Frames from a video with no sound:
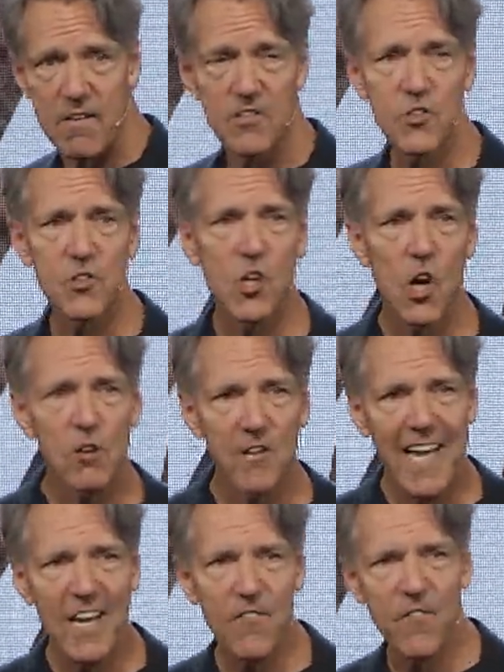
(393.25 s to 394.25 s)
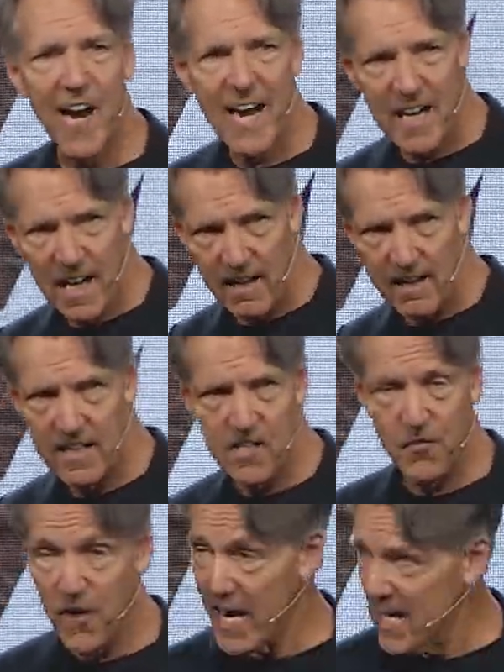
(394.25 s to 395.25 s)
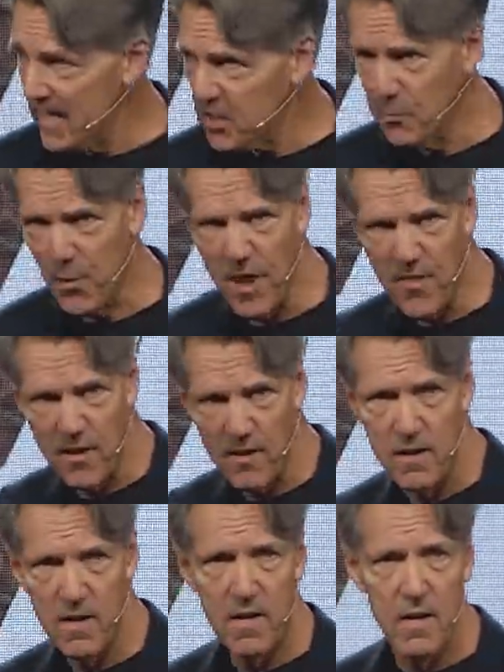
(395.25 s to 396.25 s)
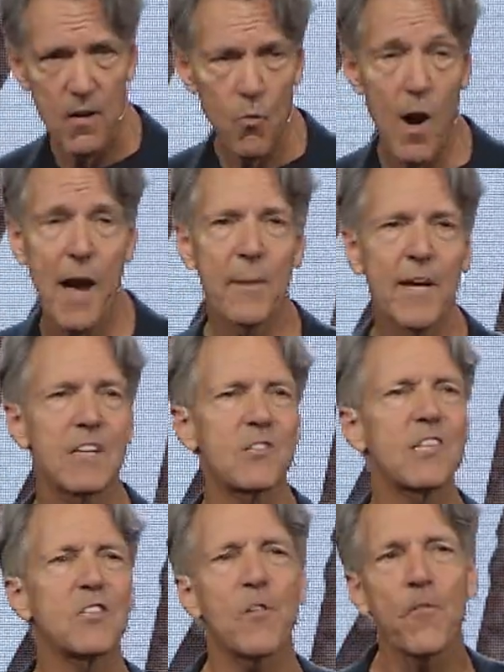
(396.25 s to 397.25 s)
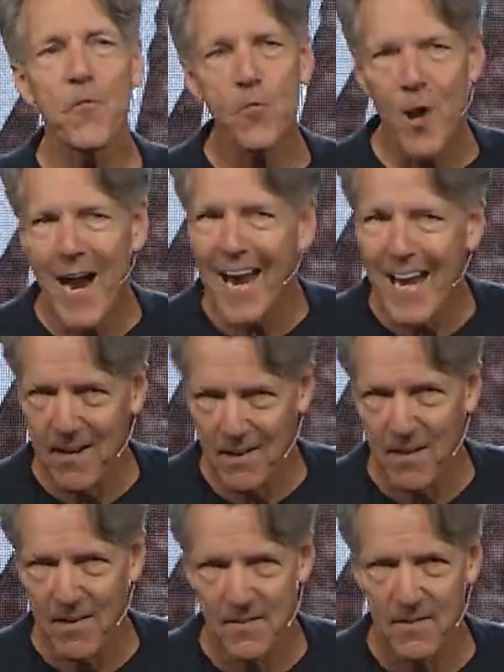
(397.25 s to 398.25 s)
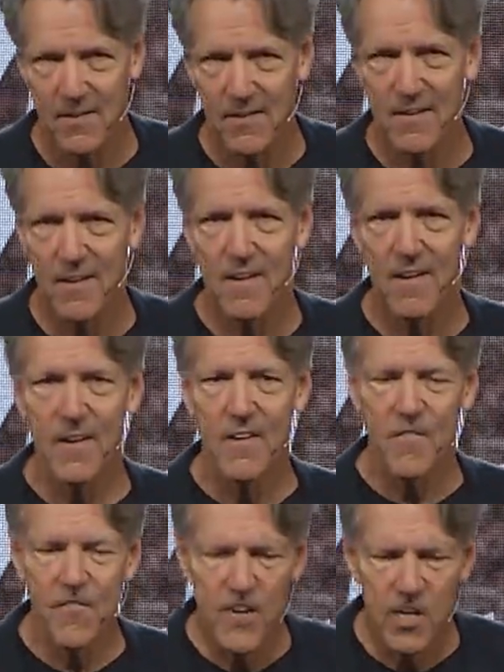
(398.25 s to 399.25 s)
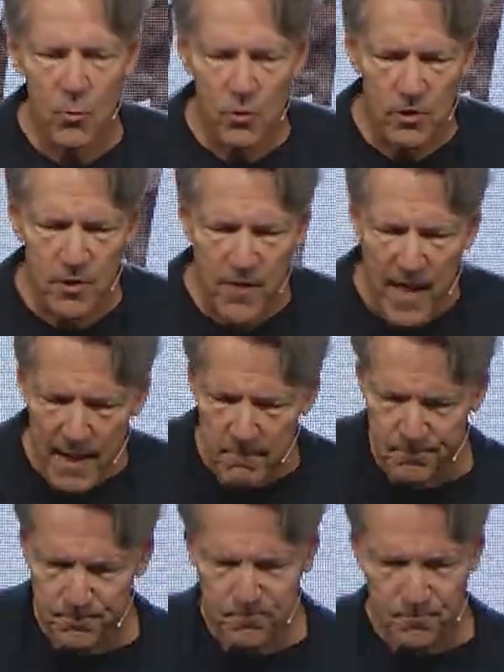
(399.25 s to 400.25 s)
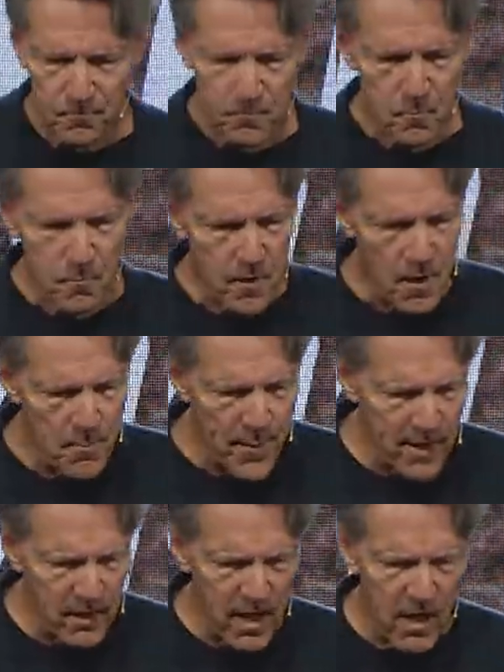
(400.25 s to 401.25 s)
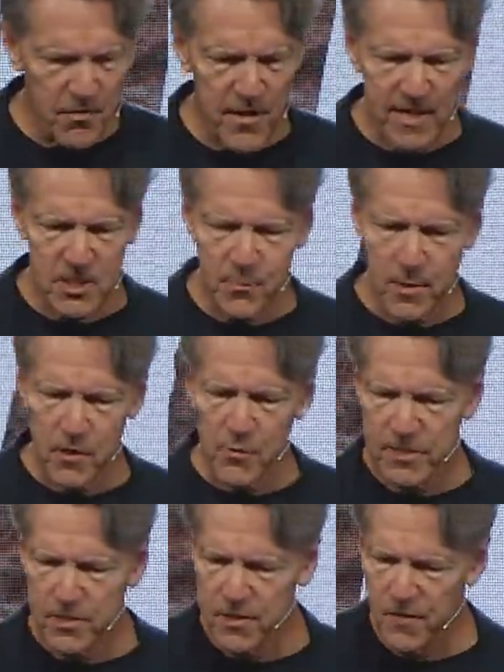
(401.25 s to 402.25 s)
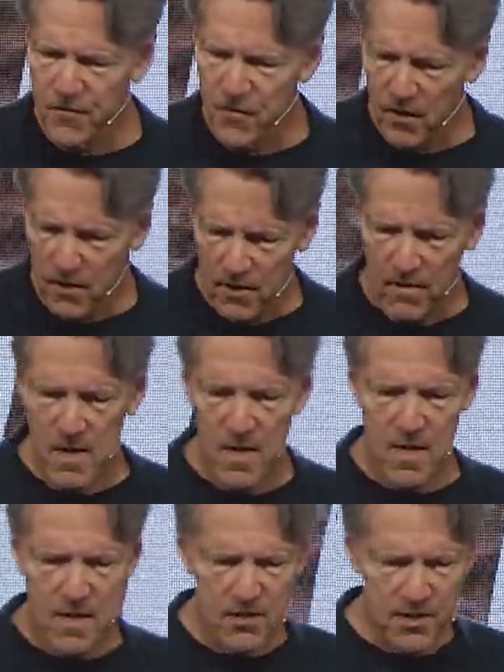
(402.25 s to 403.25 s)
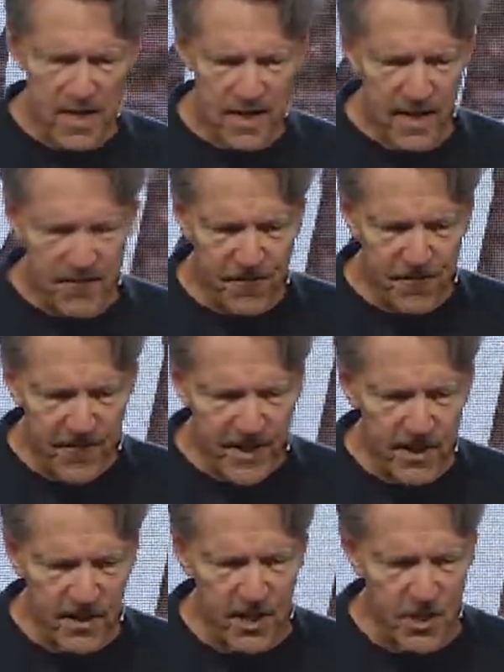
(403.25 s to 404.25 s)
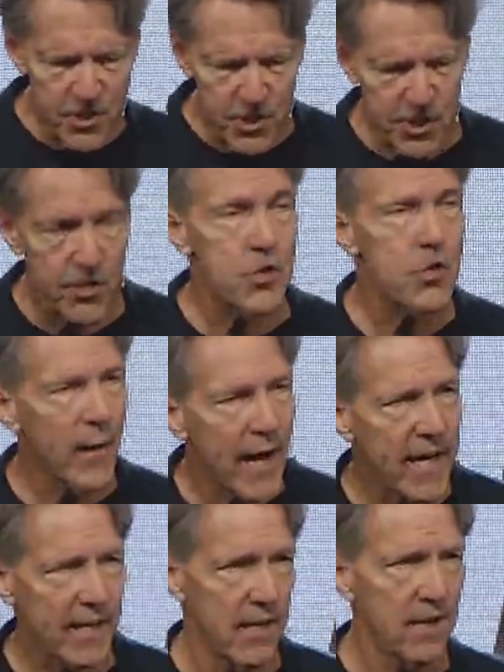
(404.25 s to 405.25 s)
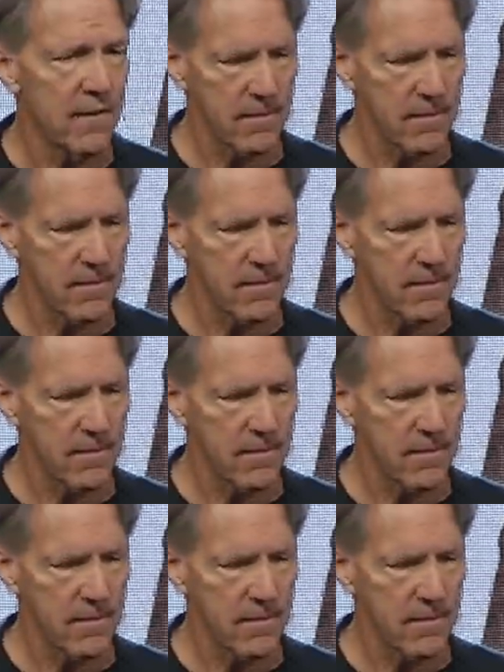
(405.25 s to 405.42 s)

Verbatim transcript: This is called infighting. He's fighting his brother. Why? Because he's afraid. Fear will do that. Mental health expert Kristen Fuller said that fear can turn to anger.